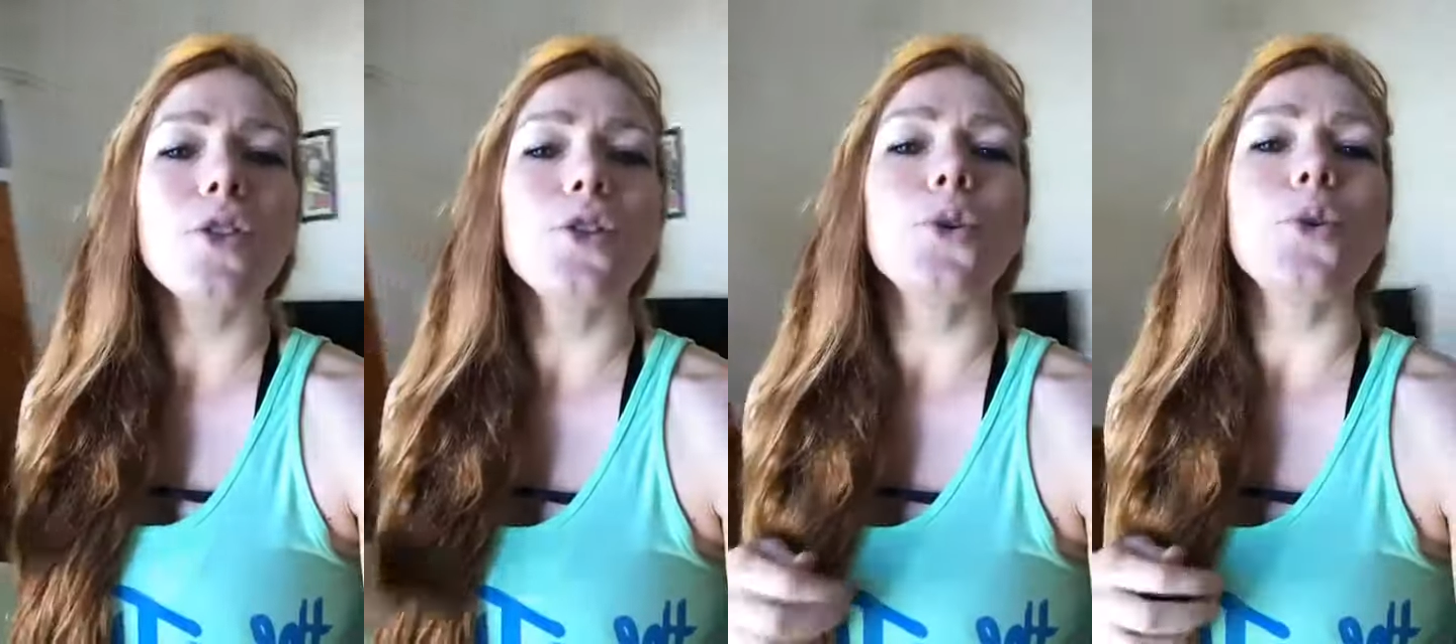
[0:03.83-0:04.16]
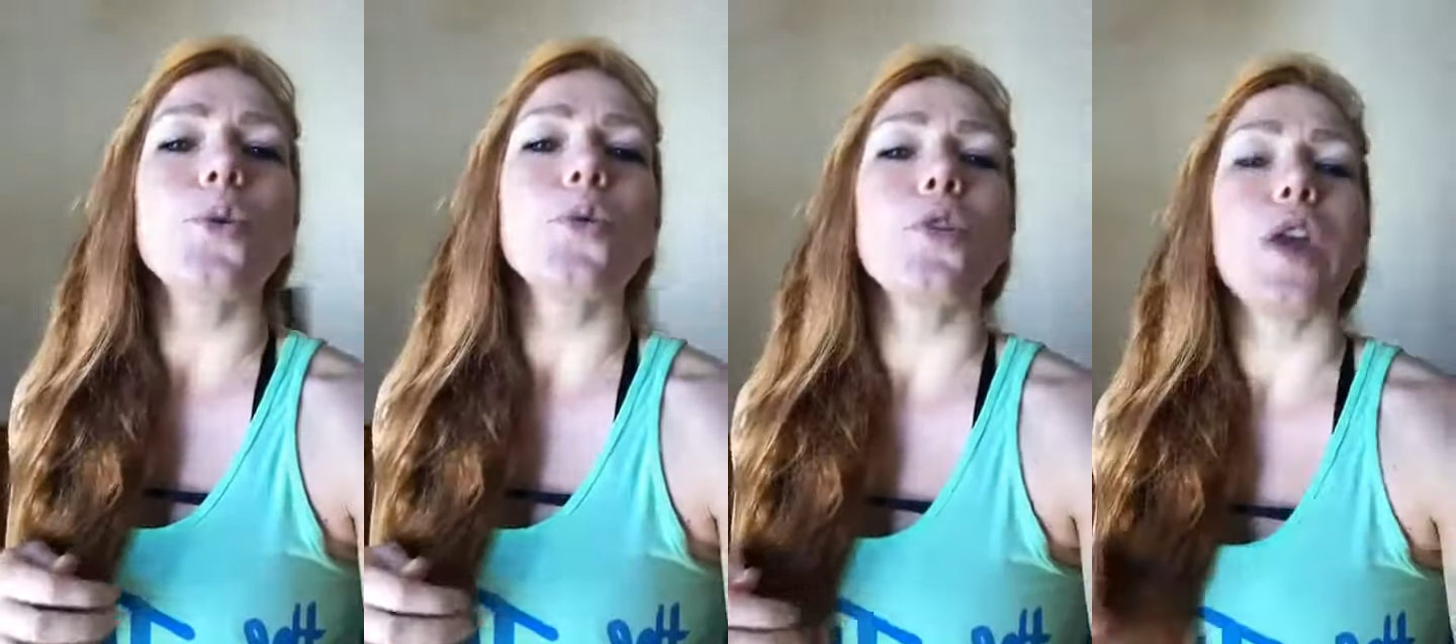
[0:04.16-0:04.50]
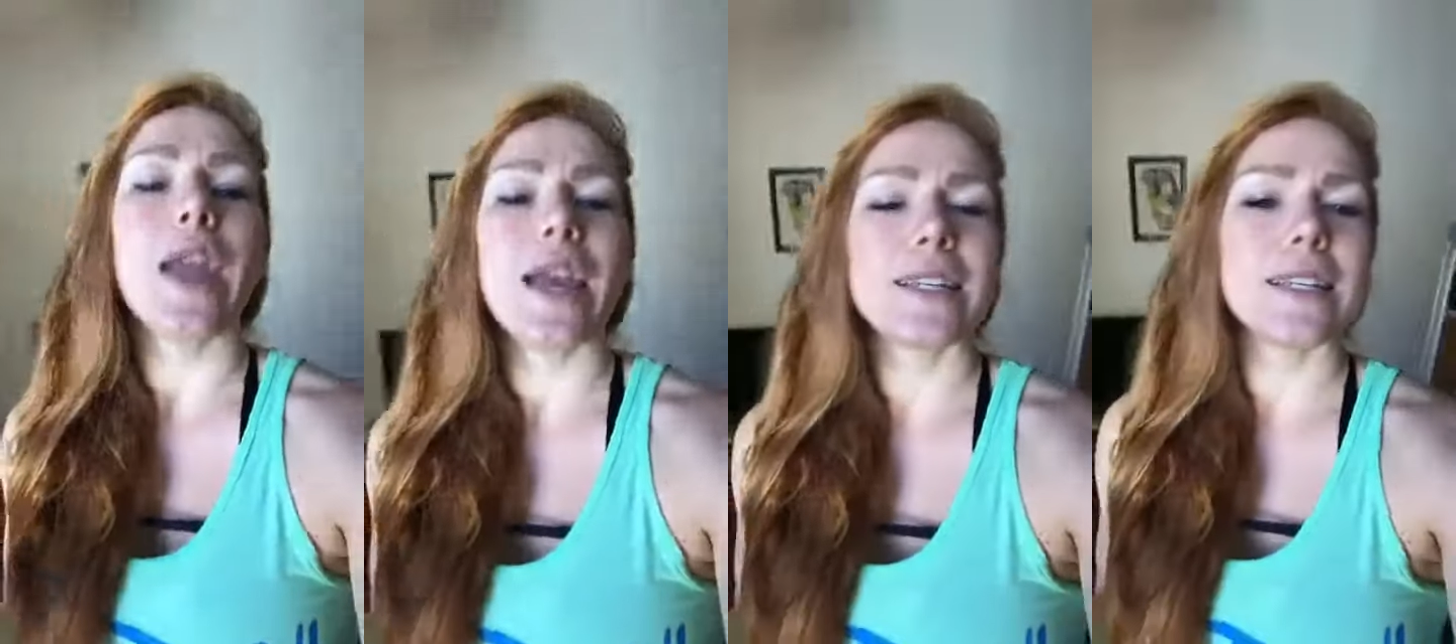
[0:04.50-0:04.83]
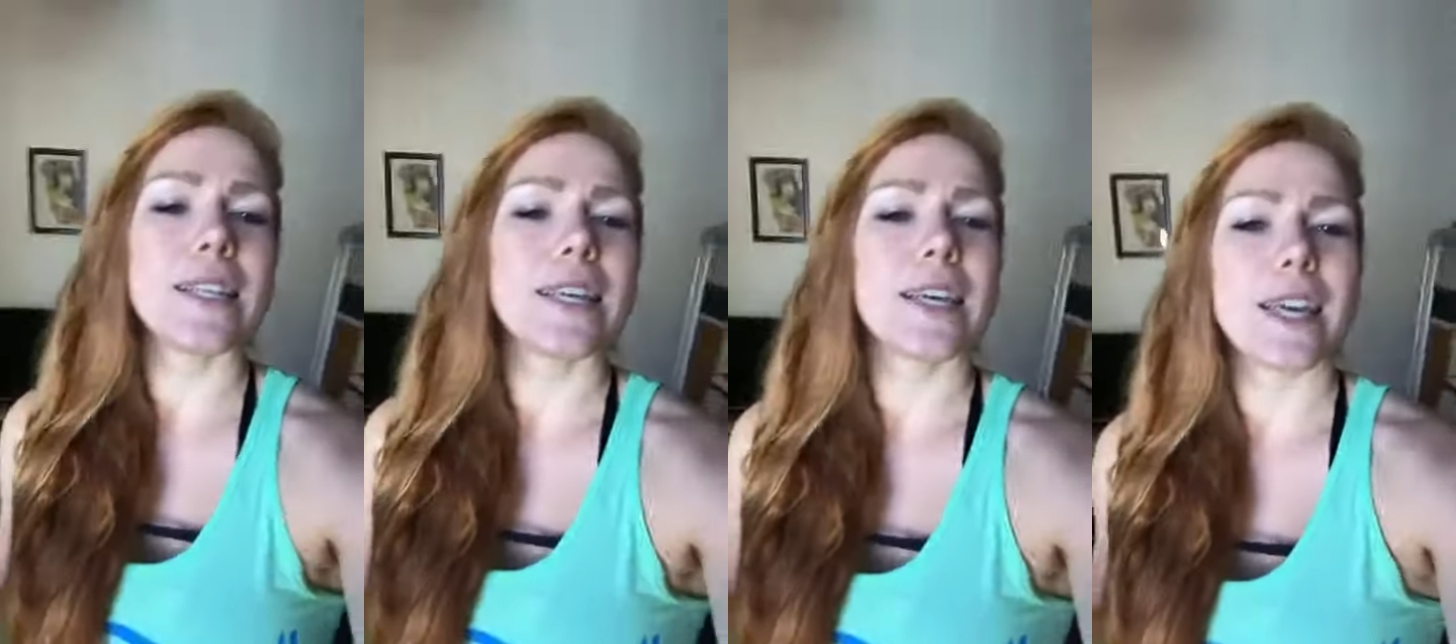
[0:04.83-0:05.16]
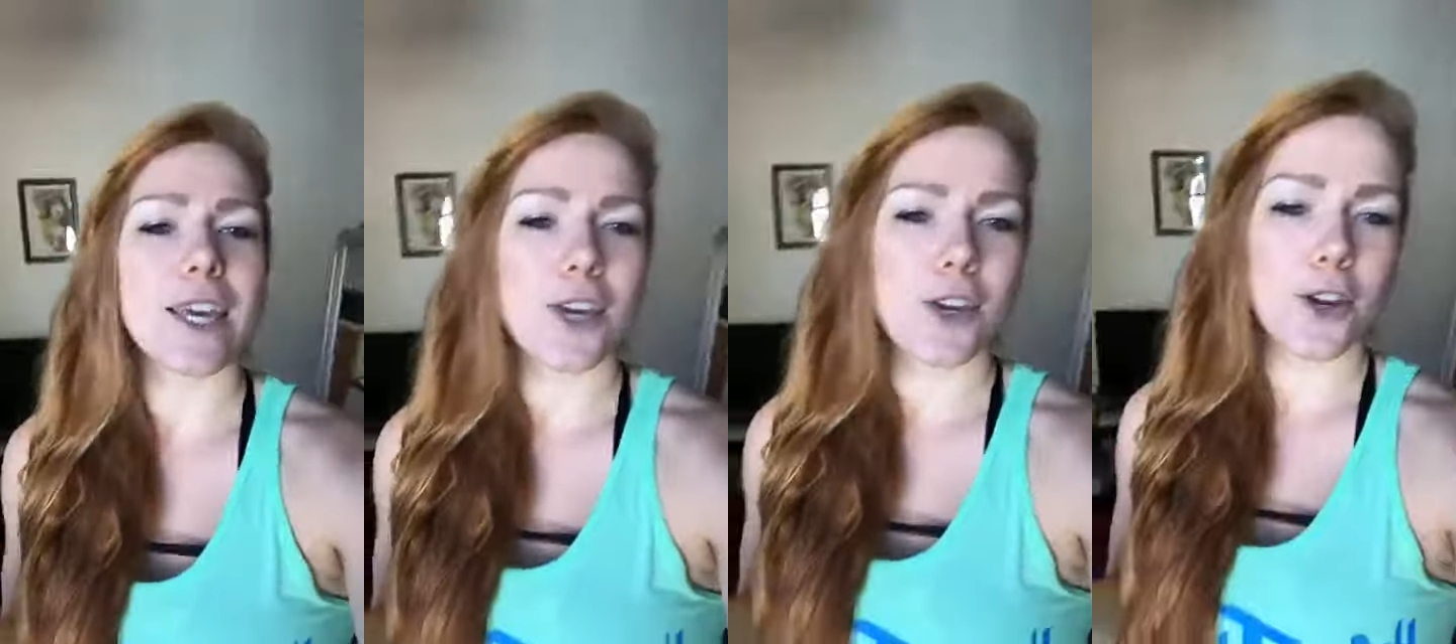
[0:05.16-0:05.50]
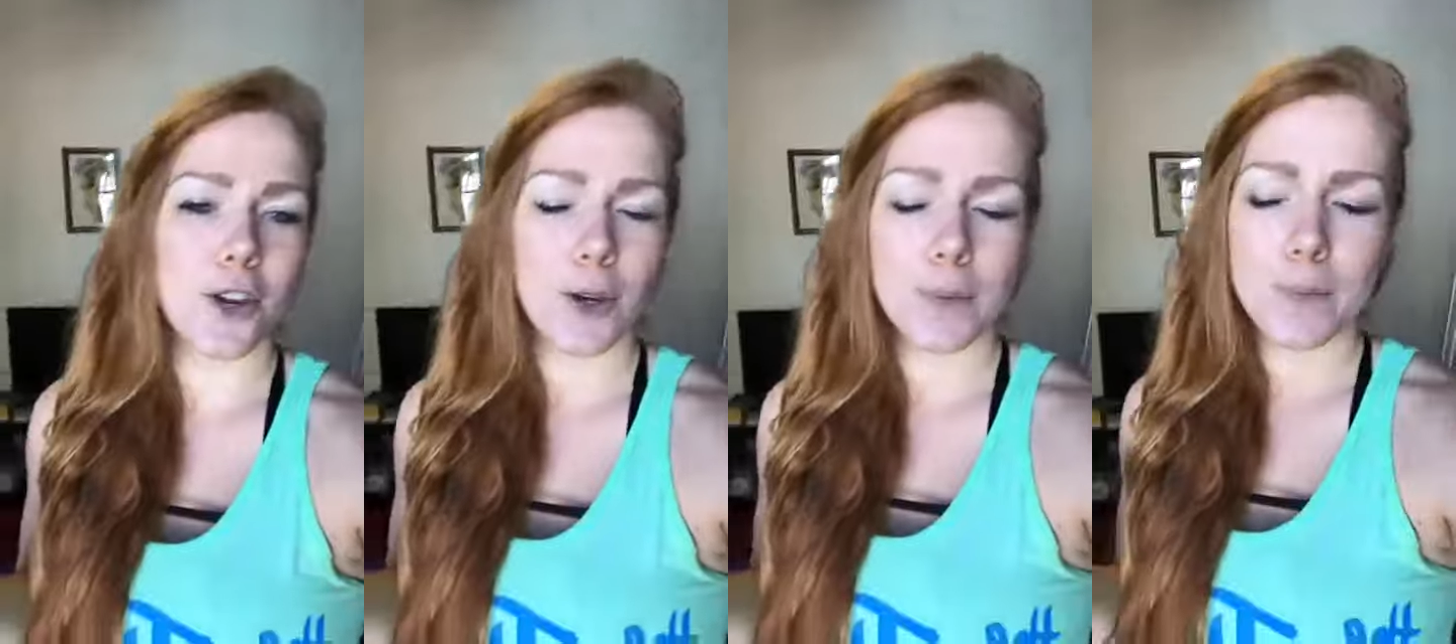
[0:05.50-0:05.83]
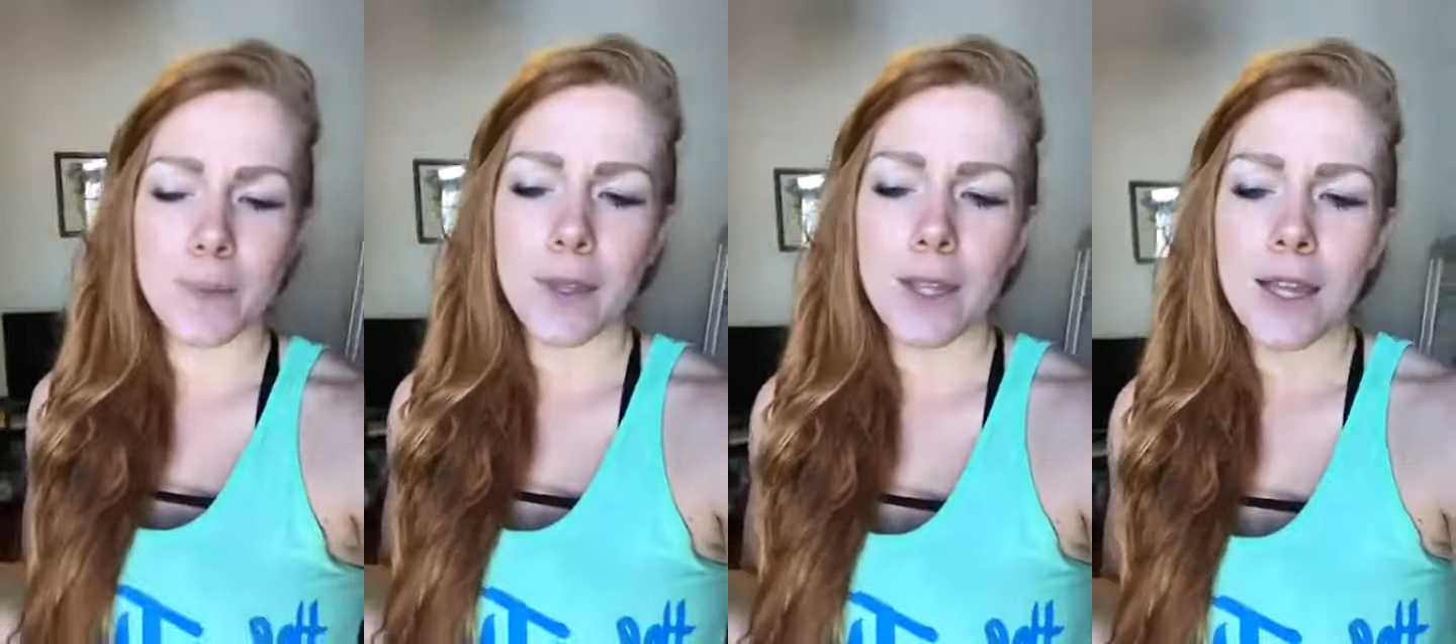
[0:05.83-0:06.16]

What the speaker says: little rant here.